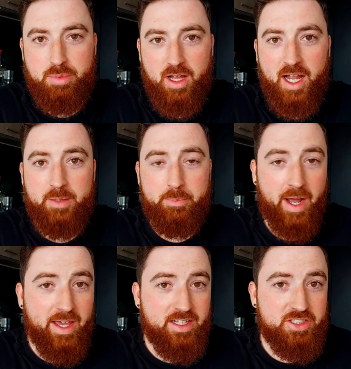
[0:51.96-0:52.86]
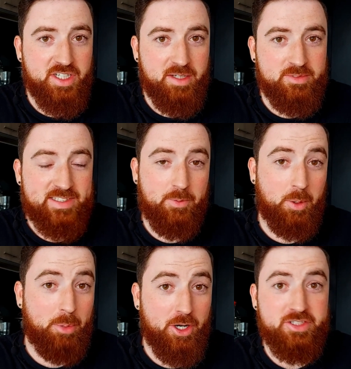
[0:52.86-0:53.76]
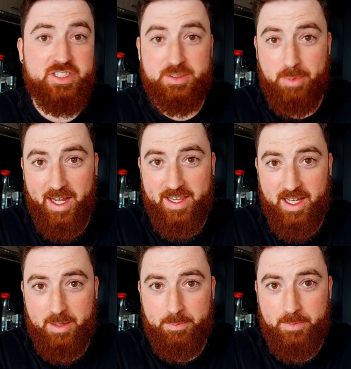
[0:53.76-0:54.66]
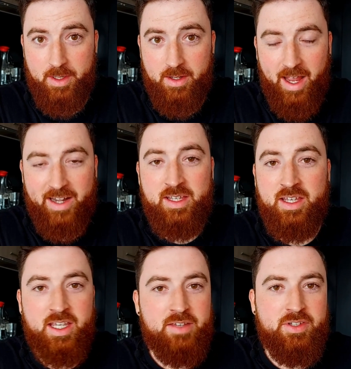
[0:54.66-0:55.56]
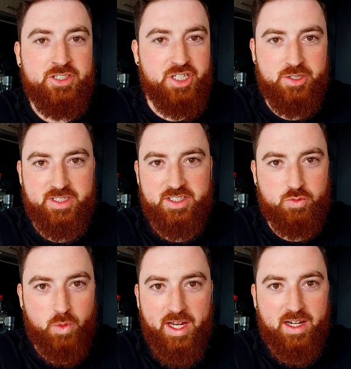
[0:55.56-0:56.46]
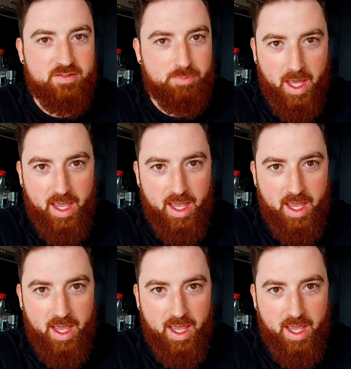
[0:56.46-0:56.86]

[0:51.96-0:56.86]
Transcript: supplied by the gyms that were purchased by them, and he even chose his rate of